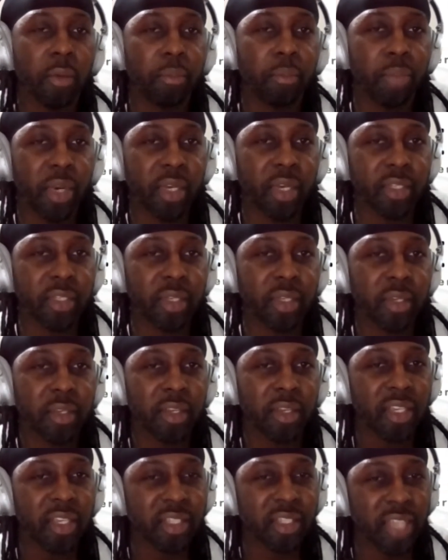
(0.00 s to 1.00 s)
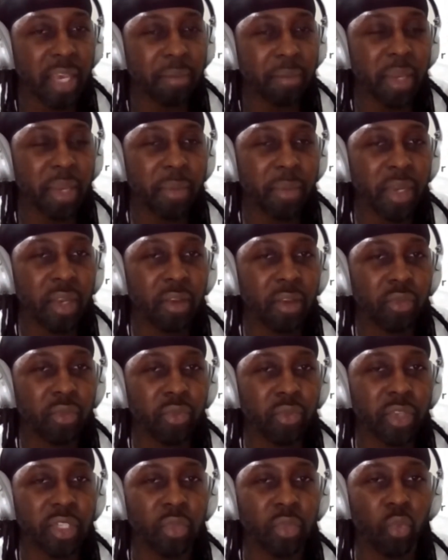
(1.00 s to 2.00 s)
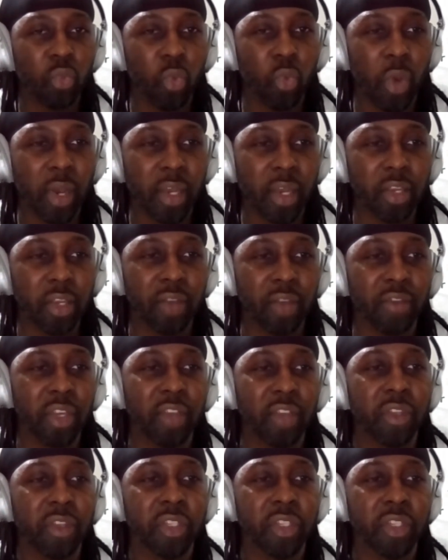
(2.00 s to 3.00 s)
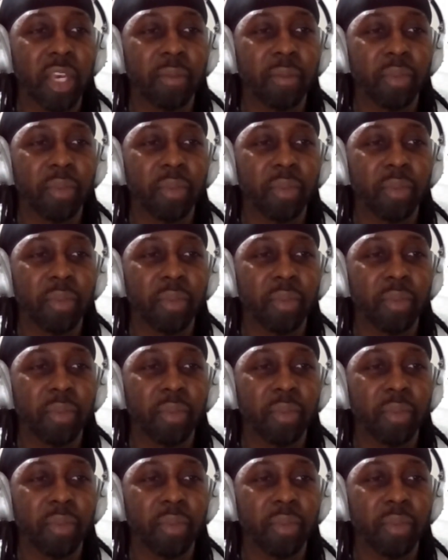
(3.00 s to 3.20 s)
But is that maybe the reason why you haven't given the time?